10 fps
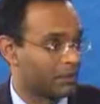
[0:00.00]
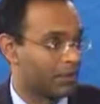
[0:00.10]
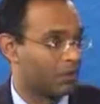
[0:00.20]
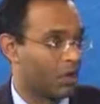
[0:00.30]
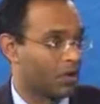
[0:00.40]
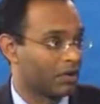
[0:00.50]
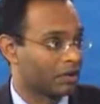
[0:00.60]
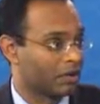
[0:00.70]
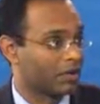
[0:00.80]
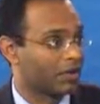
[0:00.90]
us sober,
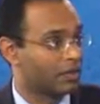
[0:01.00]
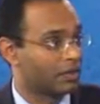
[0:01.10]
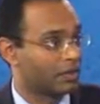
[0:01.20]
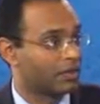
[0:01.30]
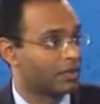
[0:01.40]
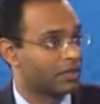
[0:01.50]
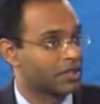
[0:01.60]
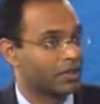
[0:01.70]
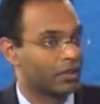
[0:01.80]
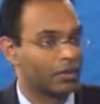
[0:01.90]
particularly in the drug-eluting
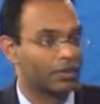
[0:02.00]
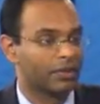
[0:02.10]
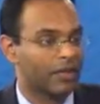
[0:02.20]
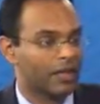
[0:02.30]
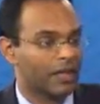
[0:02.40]
stent world.